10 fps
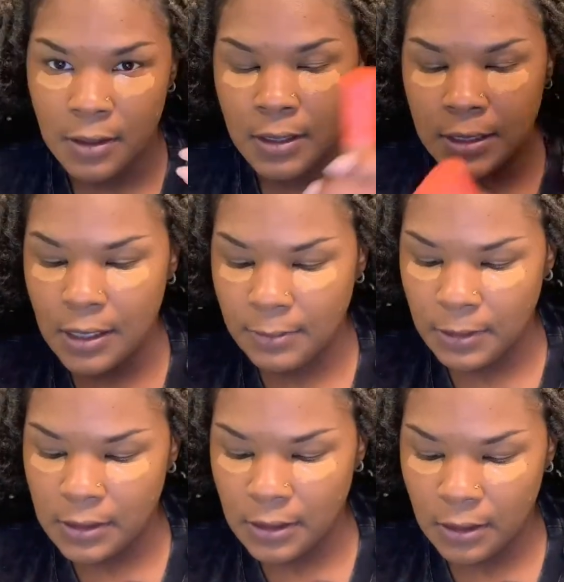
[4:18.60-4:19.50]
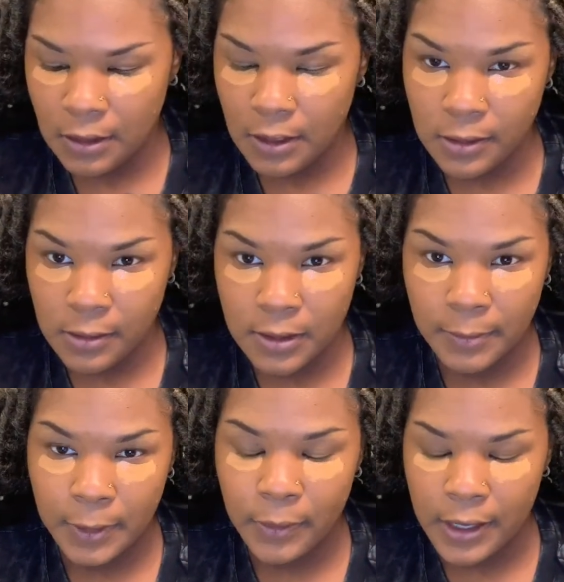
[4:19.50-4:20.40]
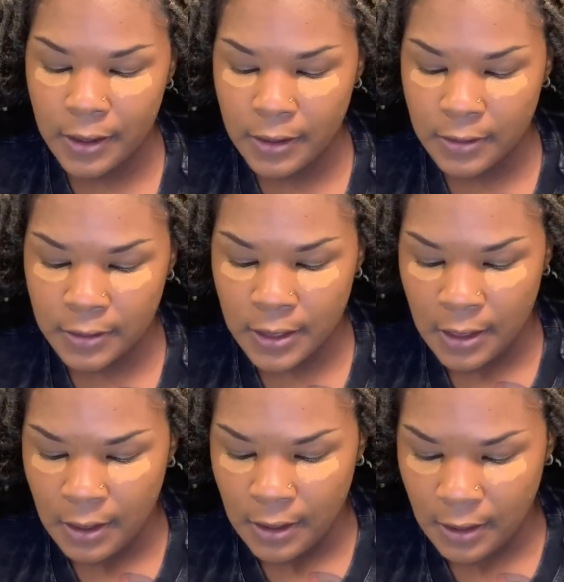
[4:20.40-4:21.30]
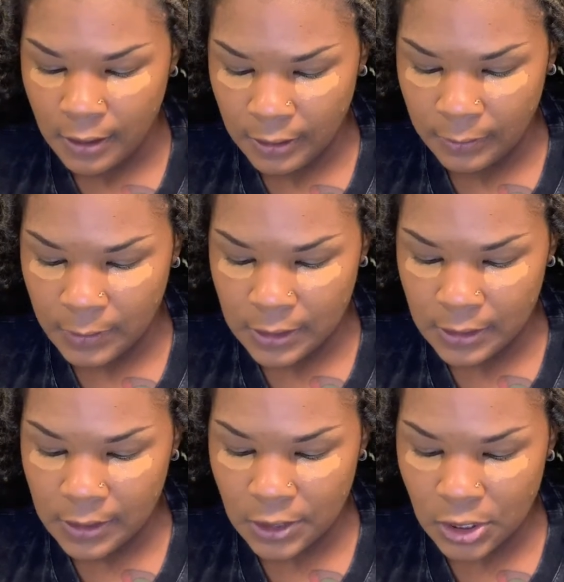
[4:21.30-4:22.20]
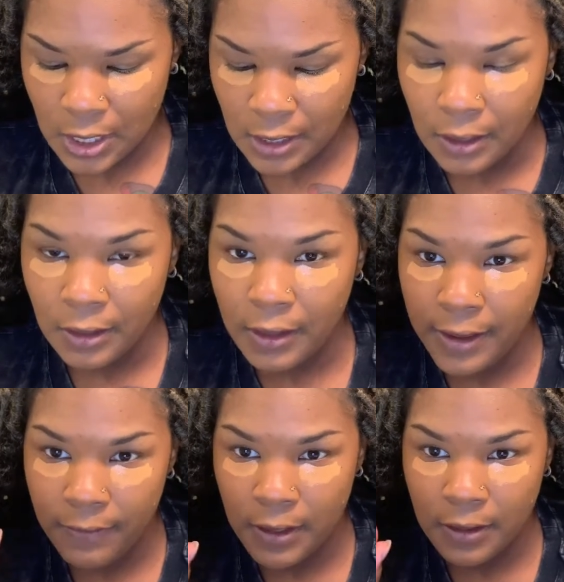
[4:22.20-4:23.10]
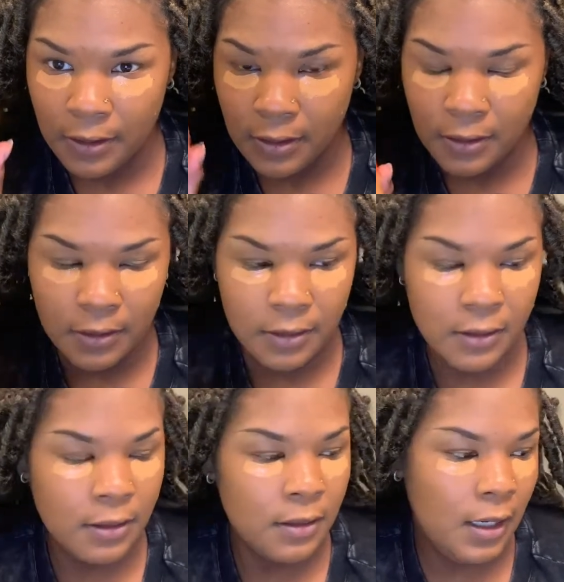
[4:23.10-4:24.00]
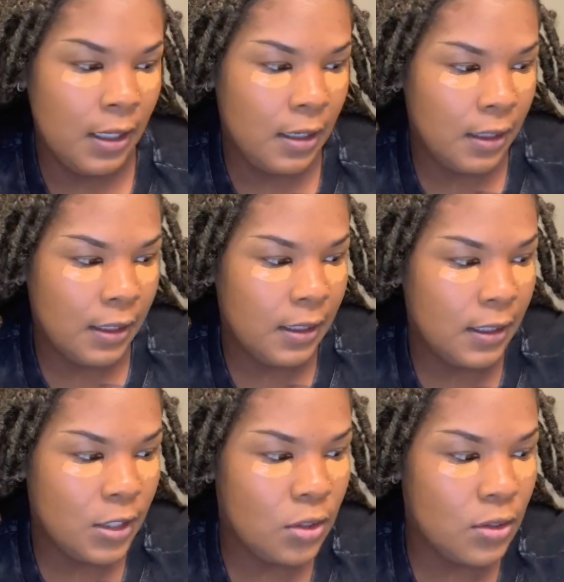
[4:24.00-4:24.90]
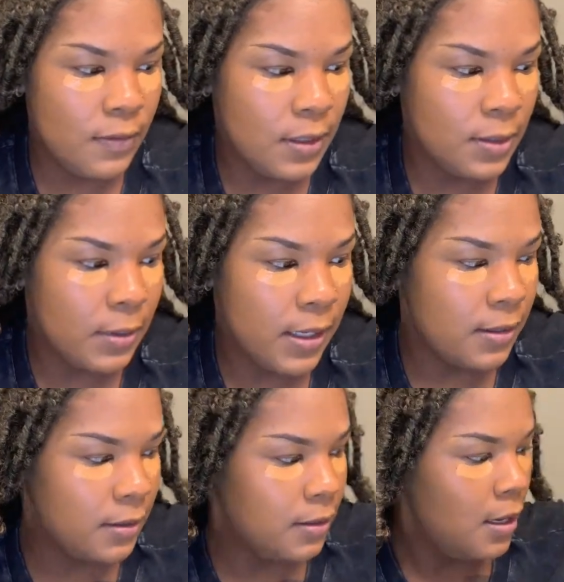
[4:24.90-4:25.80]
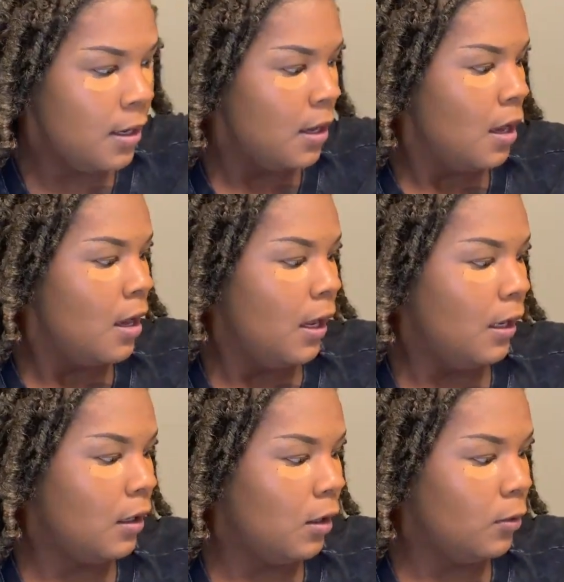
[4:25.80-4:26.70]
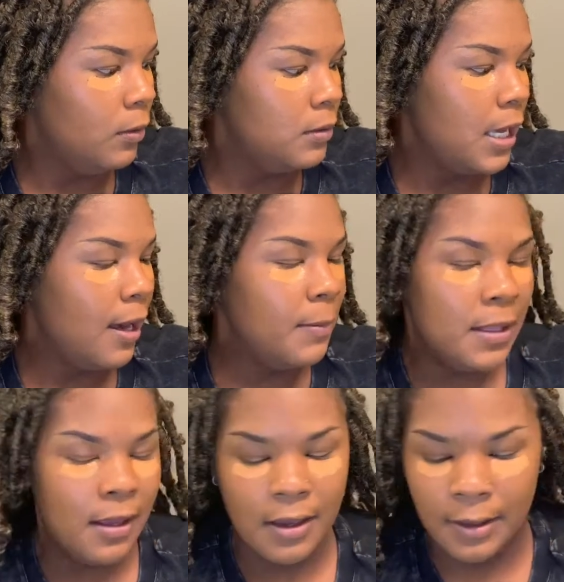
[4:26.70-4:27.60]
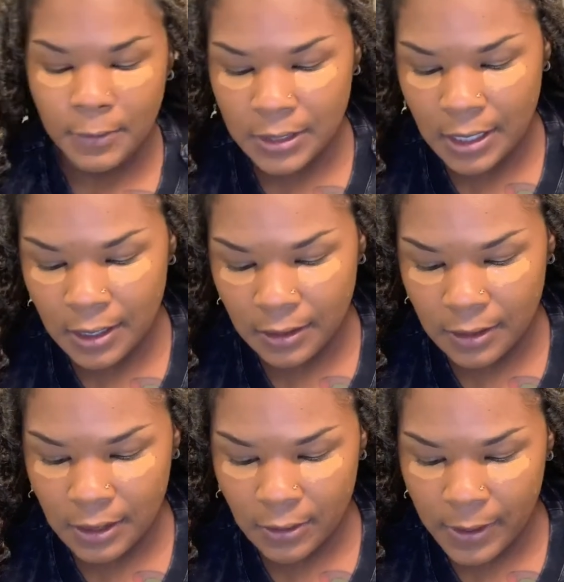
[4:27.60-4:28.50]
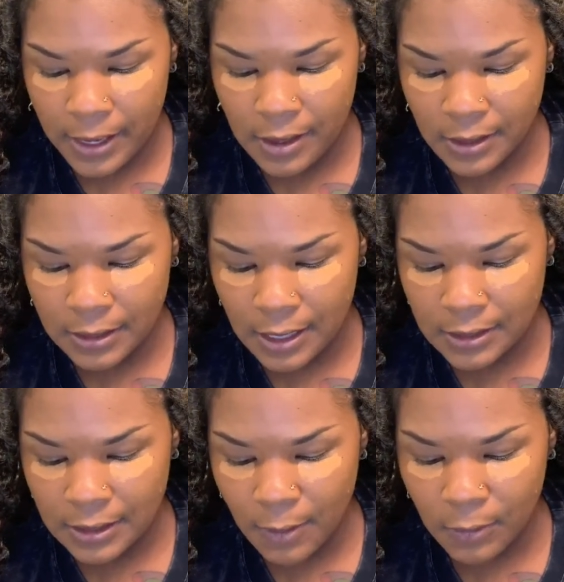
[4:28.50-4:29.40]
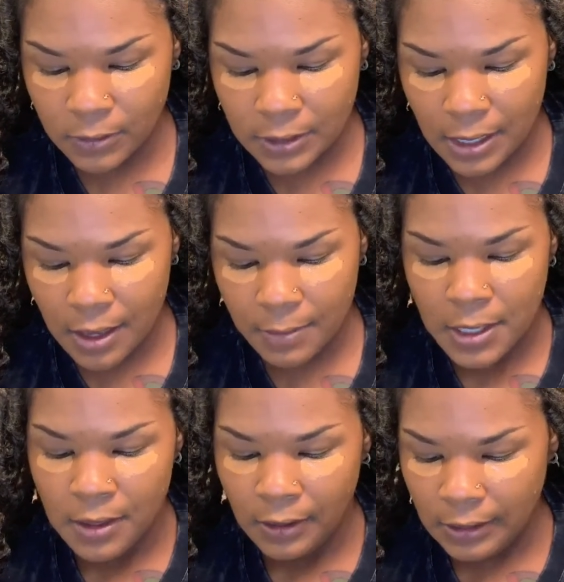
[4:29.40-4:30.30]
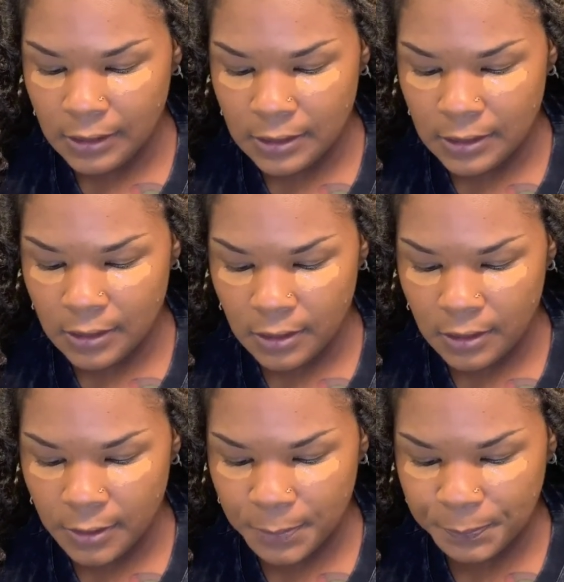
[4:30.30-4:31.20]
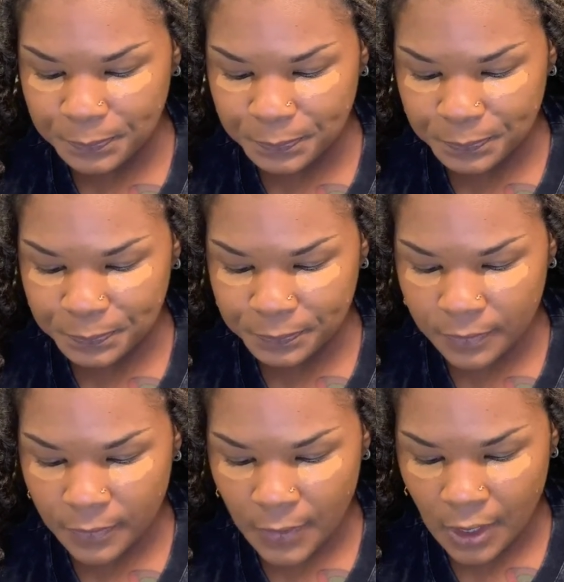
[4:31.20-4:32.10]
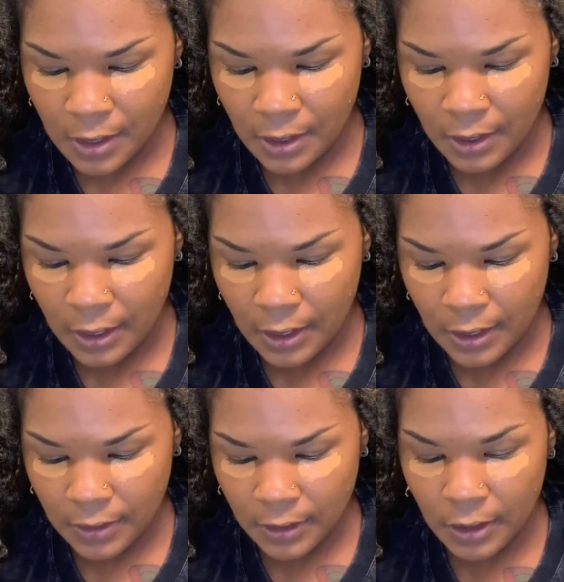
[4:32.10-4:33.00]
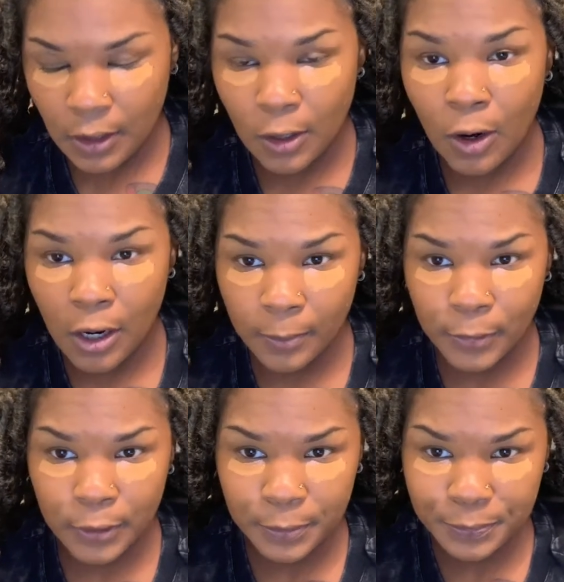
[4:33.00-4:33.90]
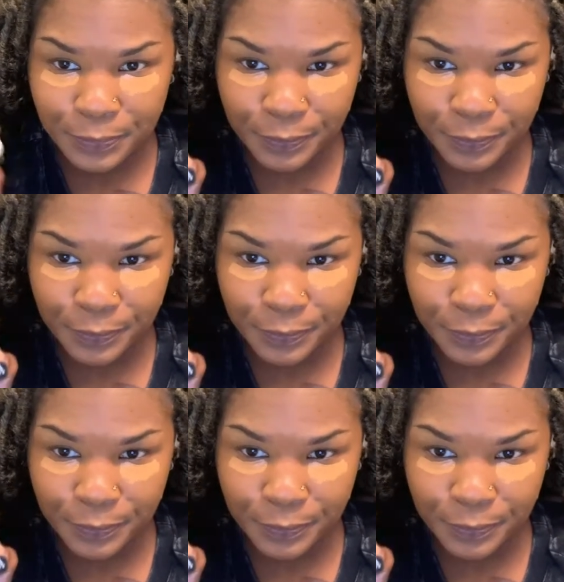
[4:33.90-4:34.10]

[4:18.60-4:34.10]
Same concealer that I used on my brows. This is the shade 11. And again, it's Juvia's Place. And on top of that, I'm gonna take the NYX Can't Stop Won't Stop concealer in the color Caramel,